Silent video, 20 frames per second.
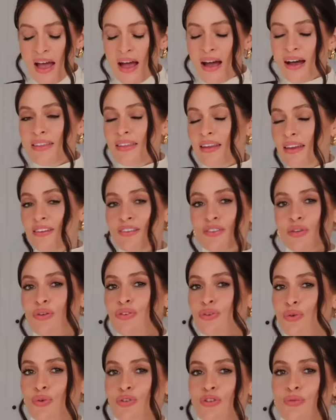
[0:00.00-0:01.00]
and then as soon
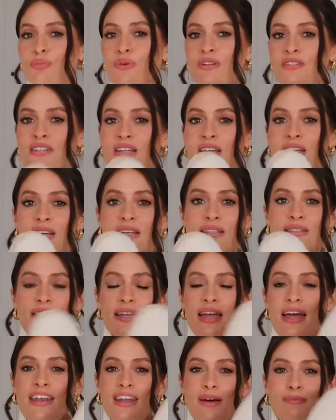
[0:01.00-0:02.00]
as autumn winter hits
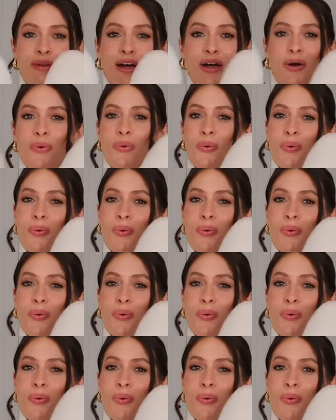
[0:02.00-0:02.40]
again, I'm like,